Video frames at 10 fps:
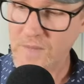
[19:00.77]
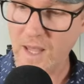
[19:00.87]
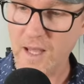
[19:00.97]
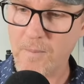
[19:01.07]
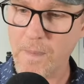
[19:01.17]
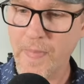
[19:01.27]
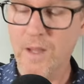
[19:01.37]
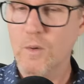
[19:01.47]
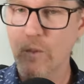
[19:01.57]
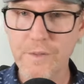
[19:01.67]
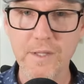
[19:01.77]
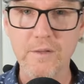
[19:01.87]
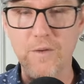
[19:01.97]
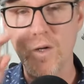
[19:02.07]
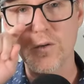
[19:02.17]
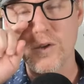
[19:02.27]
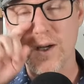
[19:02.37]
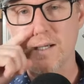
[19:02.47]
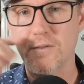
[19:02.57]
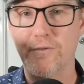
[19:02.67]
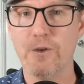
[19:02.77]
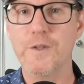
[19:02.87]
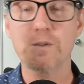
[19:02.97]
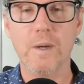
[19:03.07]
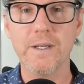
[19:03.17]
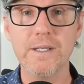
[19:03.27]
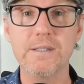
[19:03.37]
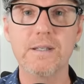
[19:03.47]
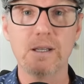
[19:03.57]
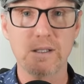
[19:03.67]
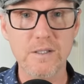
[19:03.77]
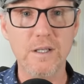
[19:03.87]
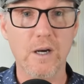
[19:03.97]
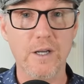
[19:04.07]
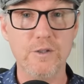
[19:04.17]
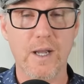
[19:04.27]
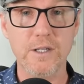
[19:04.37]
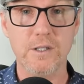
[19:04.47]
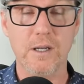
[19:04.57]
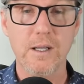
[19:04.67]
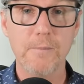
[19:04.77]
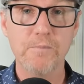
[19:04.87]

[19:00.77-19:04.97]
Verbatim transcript: um, within the vocal tract. First one is dehydration.